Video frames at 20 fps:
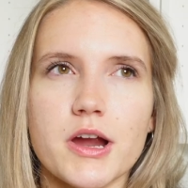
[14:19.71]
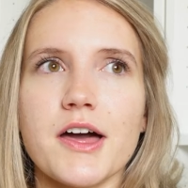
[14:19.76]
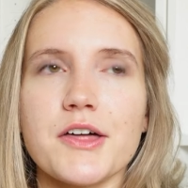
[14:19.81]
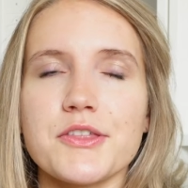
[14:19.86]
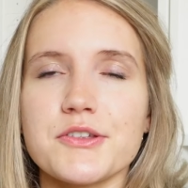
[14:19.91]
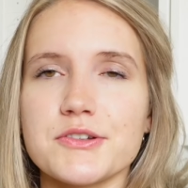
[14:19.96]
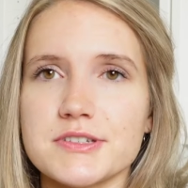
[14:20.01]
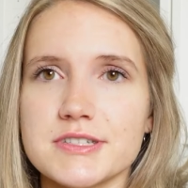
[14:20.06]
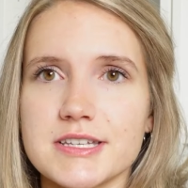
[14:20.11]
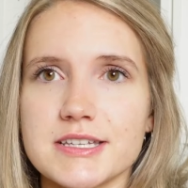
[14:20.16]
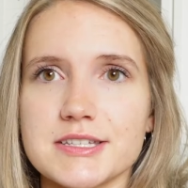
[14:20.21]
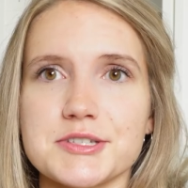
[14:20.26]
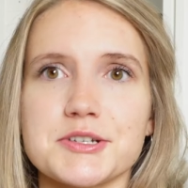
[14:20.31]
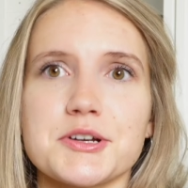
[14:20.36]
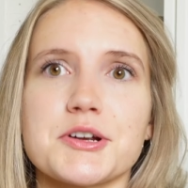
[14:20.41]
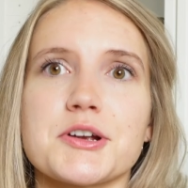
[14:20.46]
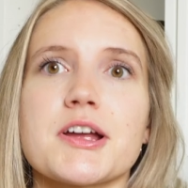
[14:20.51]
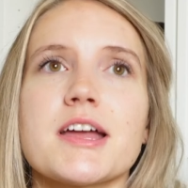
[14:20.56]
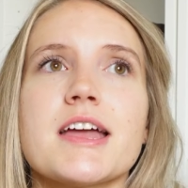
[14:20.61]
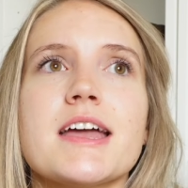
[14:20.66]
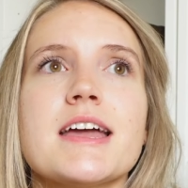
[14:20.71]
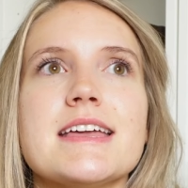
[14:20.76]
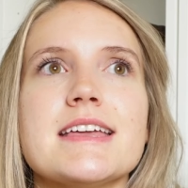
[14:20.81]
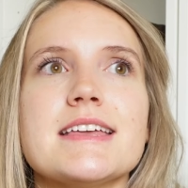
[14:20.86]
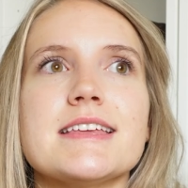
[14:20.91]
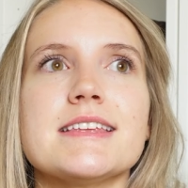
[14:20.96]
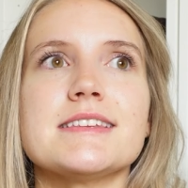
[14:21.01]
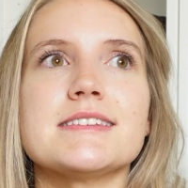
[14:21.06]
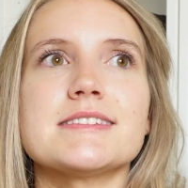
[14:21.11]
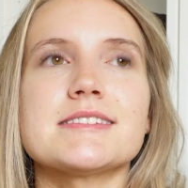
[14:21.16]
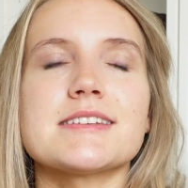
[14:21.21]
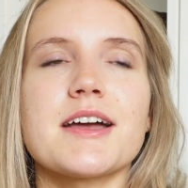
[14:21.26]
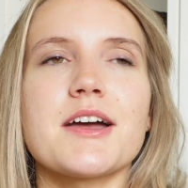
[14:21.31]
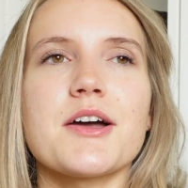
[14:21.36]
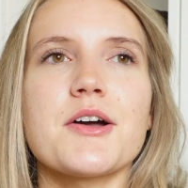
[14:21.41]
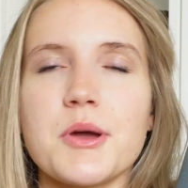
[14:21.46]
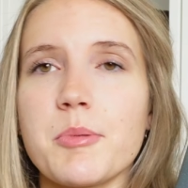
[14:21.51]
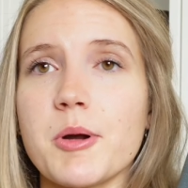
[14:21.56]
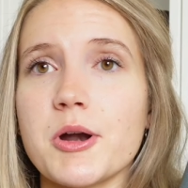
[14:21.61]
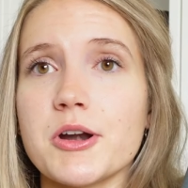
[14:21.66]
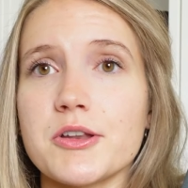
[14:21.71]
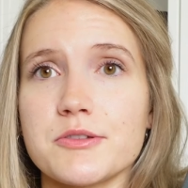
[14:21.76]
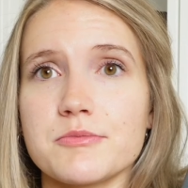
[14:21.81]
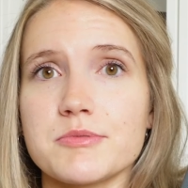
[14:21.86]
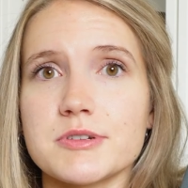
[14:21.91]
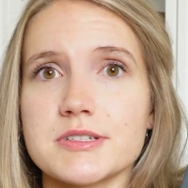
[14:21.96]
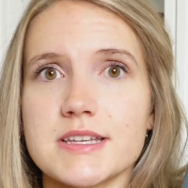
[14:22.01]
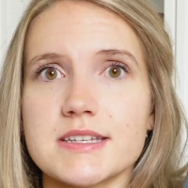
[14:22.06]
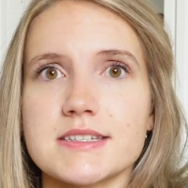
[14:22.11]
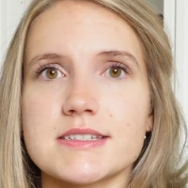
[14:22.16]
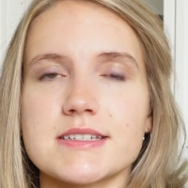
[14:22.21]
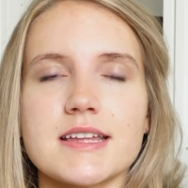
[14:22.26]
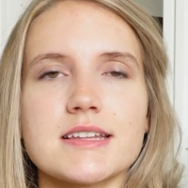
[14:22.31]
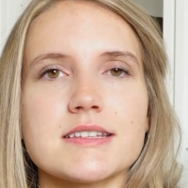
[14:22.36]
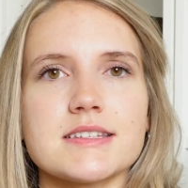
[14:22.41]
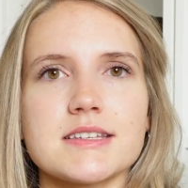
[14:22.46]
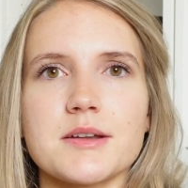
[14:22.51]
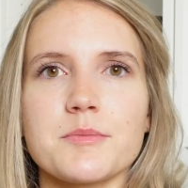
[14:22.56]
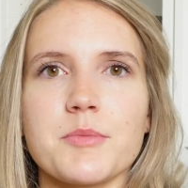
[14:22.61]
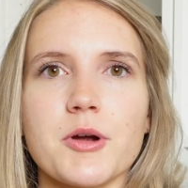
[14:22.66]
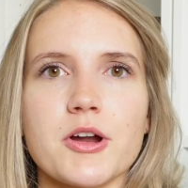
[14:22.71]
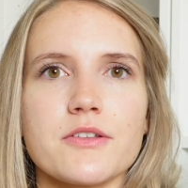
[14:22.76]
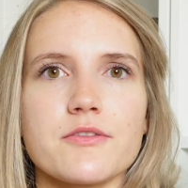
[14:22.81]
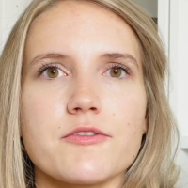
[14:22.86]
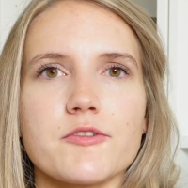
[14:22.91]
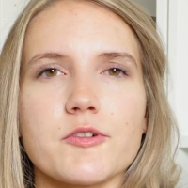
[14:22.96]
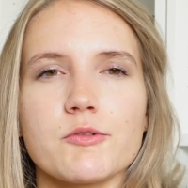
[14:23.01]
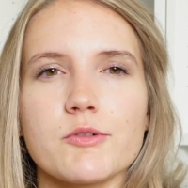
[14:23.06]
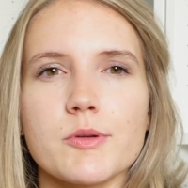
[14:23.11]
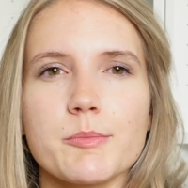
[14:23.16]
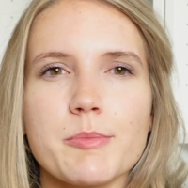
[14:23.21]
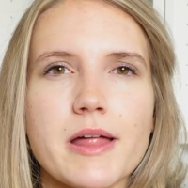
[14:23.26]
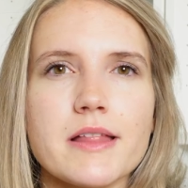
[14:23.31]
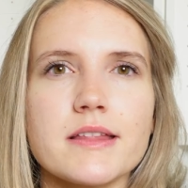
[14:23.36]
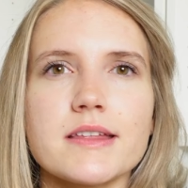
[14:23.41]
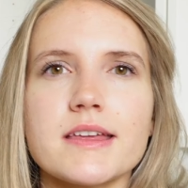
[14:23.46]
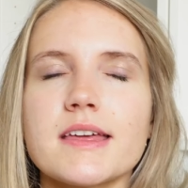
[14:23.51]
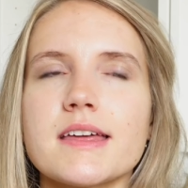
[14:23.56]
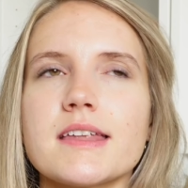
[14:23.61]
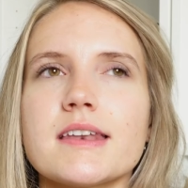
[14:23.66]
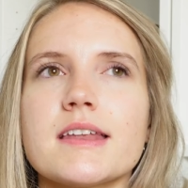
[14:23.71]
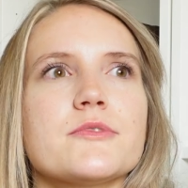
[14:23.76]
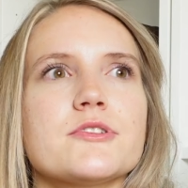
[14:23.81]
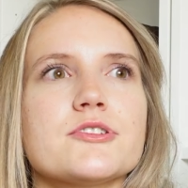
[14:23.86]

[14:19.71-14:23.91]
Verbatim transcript: Other sister is a part of the resistance and a part of the rebellion.